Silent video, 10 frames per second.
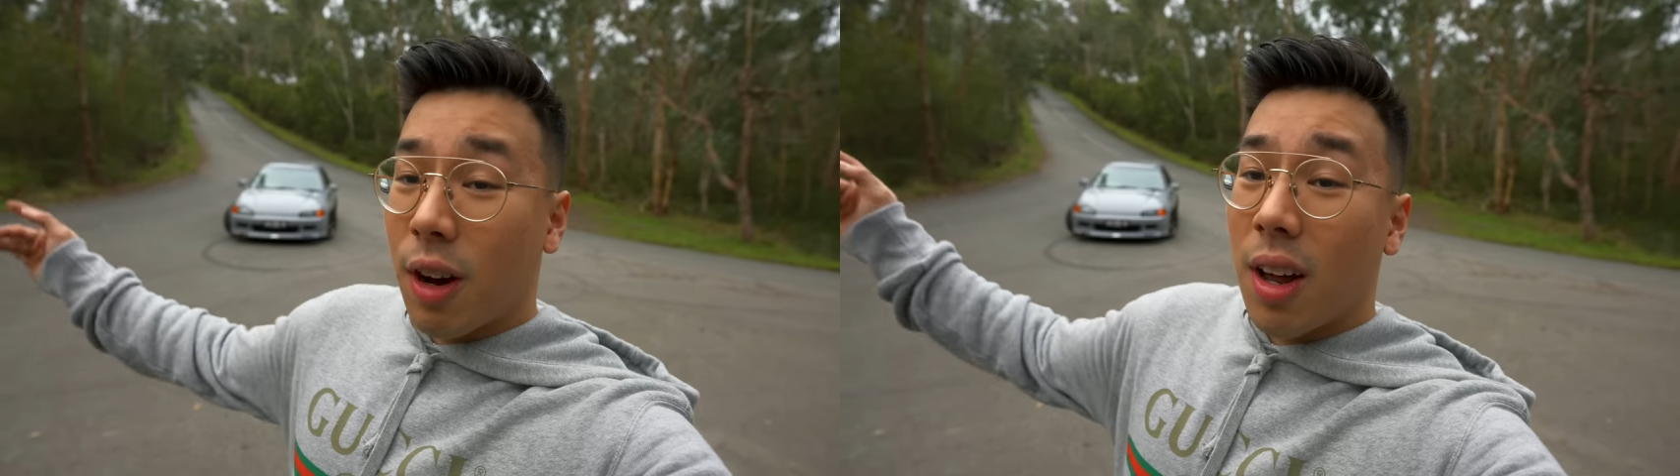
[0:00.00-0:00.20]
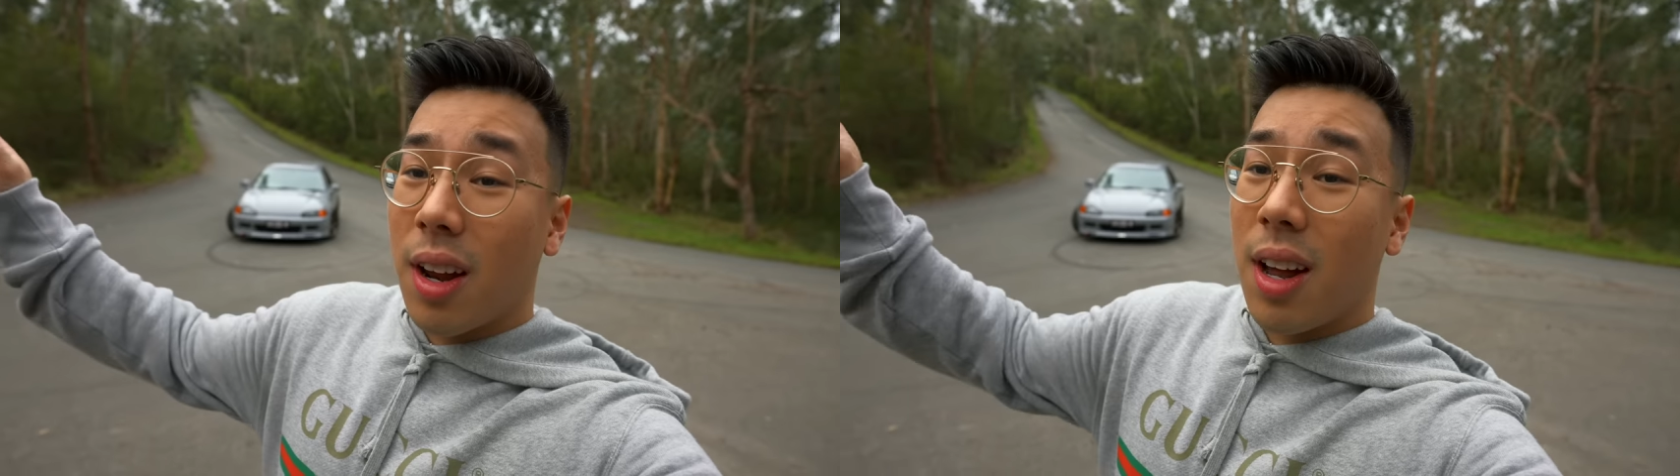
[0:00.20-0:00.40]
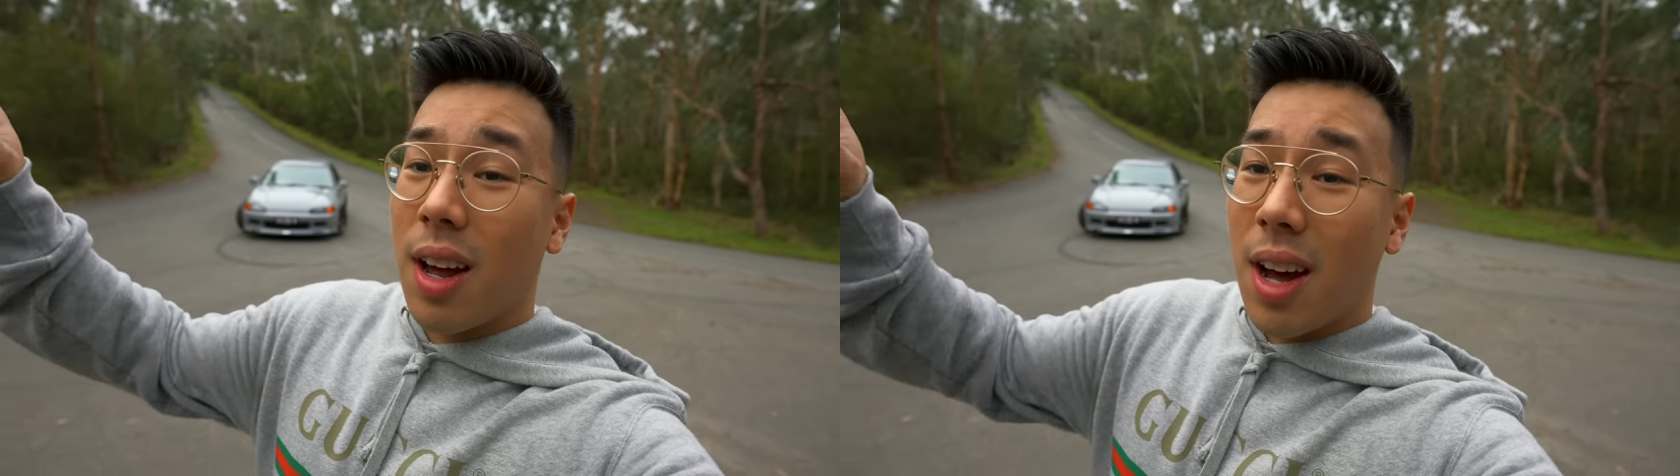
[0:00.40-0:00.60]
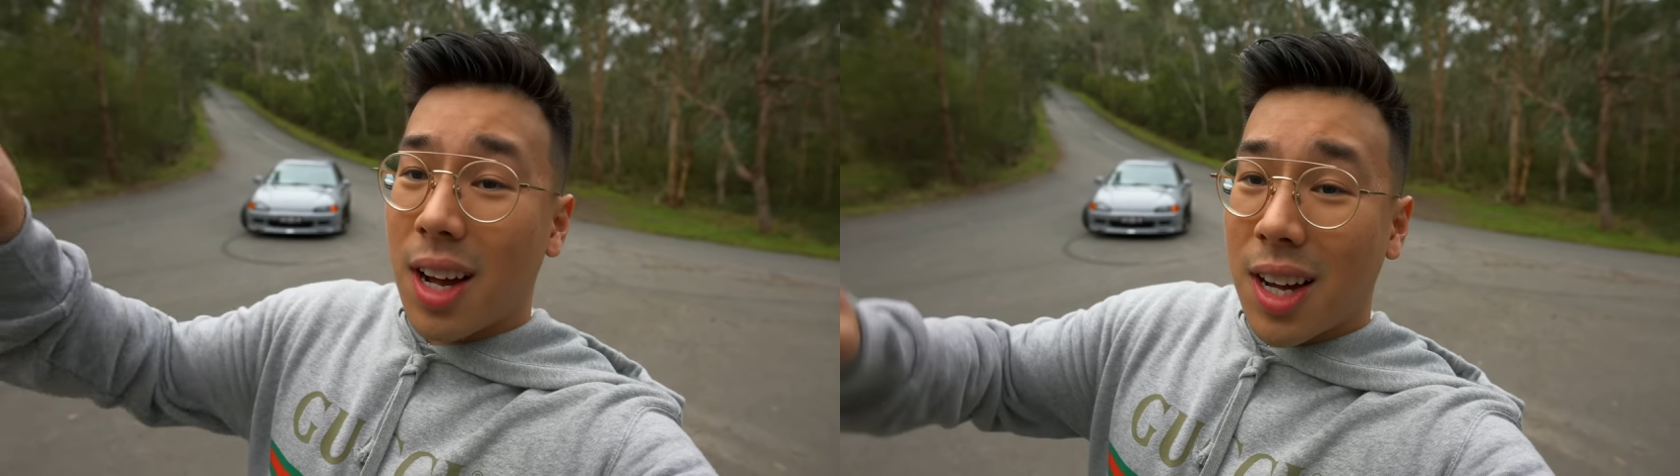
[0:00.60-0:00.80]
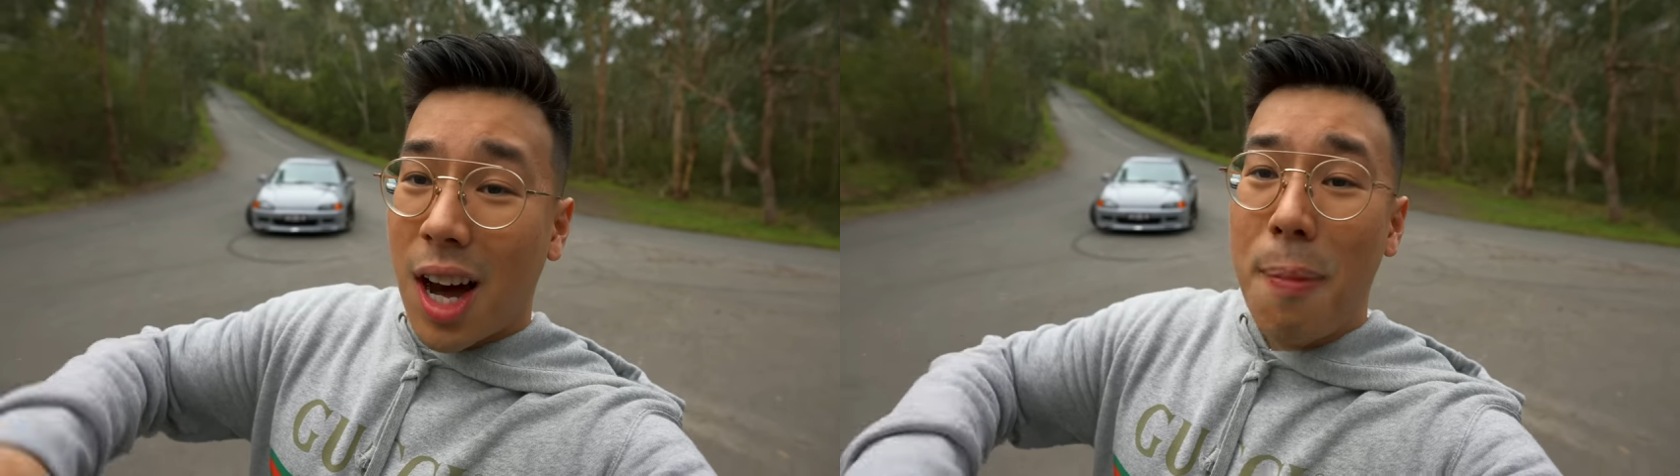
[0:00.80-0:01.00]
got a
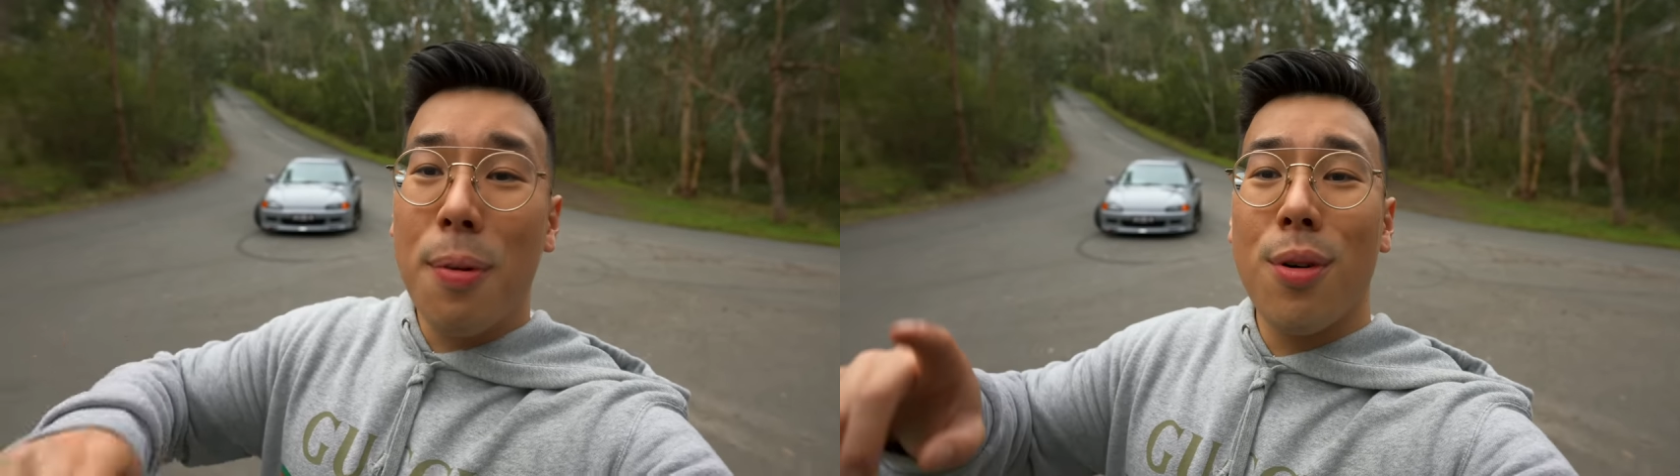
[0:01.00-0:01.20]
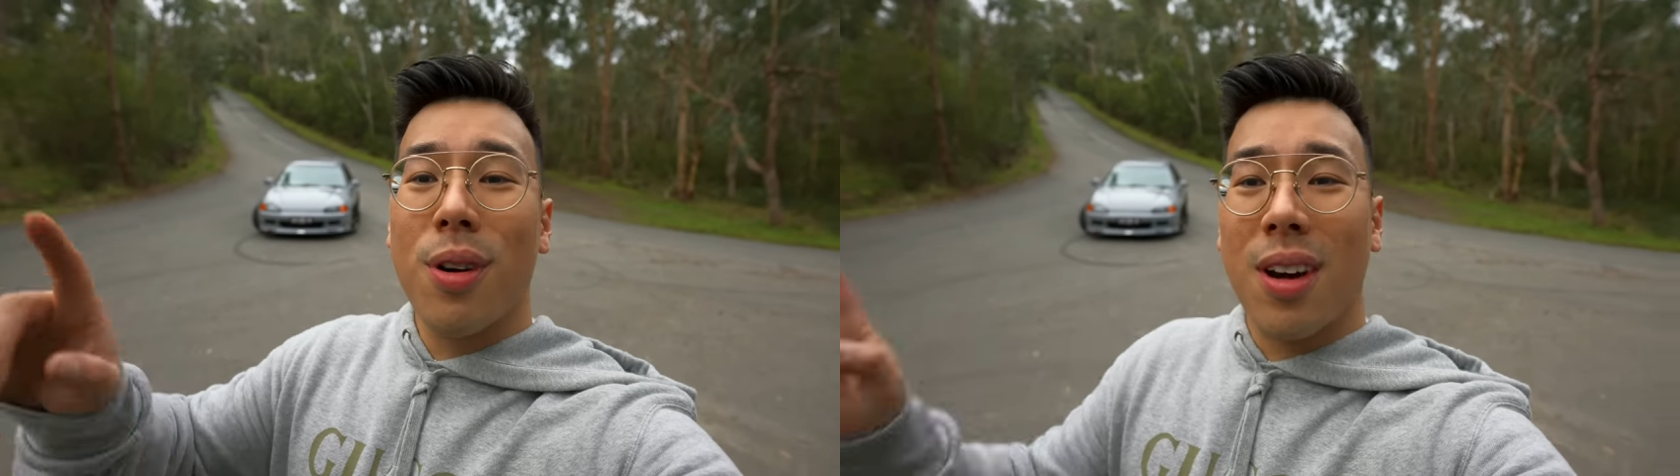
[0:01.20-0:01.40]
couple